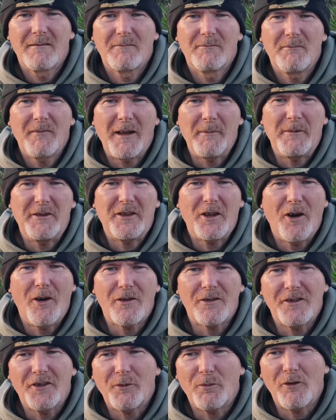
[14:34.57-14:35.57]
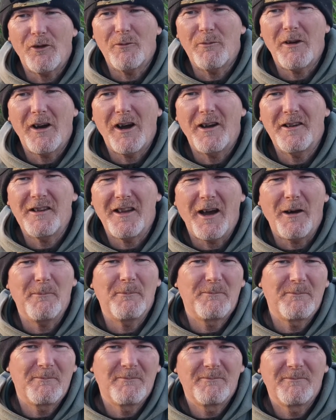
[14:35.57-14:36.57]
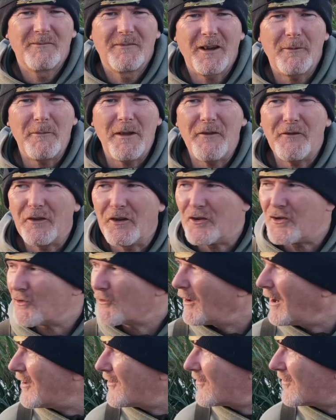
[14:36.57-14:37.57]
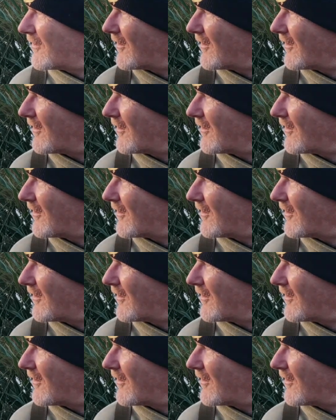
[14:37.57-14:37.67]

maybe darkness will. But yeah, I'm here for the duration.